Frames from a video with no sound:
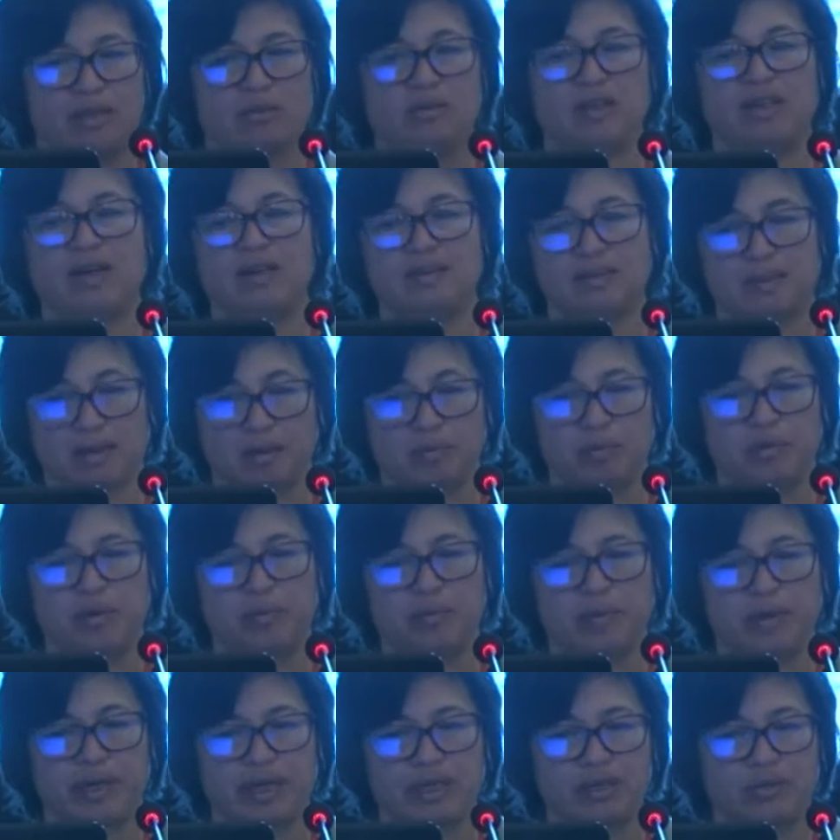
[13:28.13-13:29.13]
that are
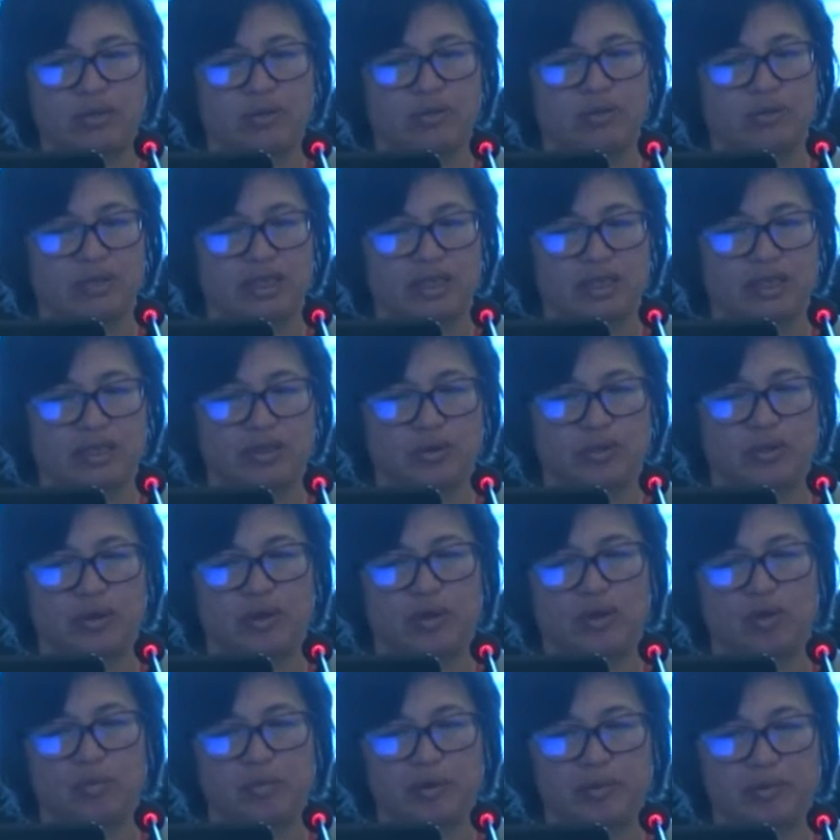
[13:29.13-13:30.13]
prepared according to a
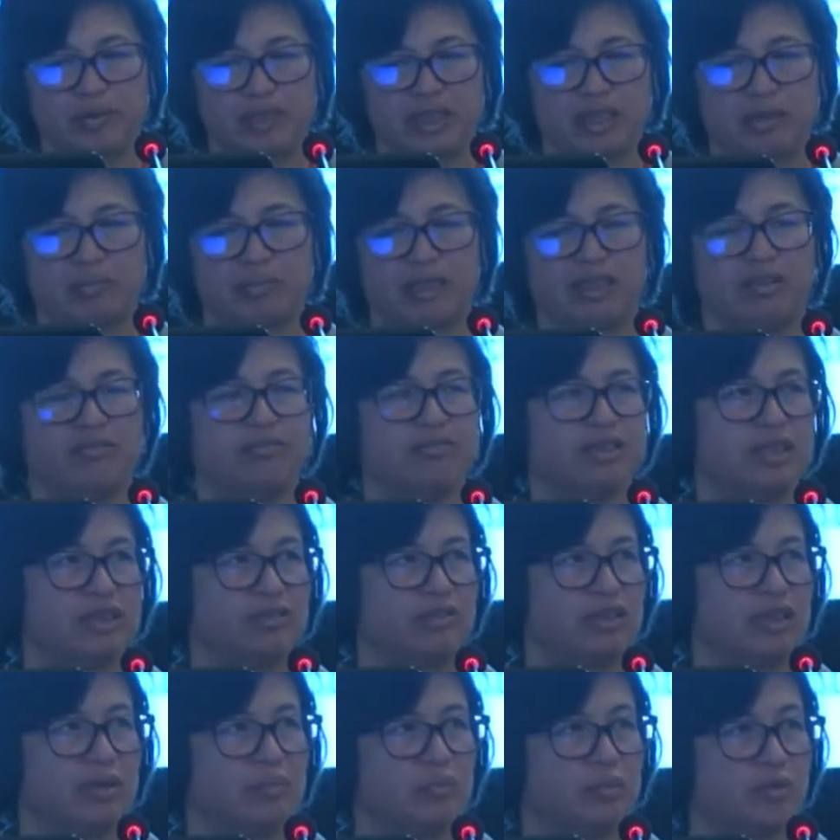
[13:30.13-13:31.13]
homeopathic
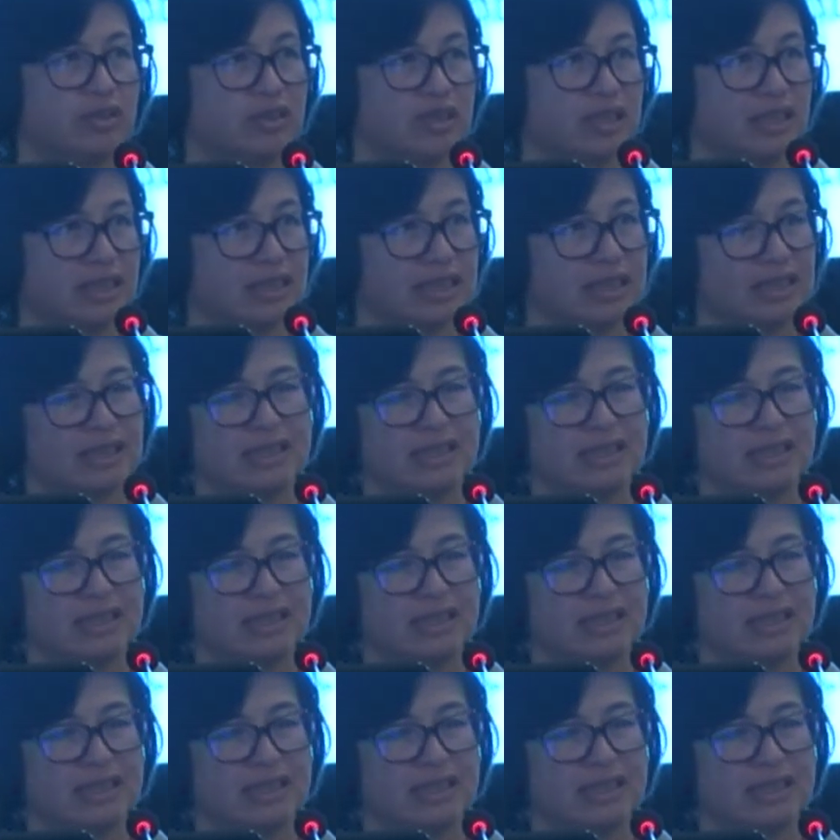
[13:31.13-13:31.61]
manufacturing process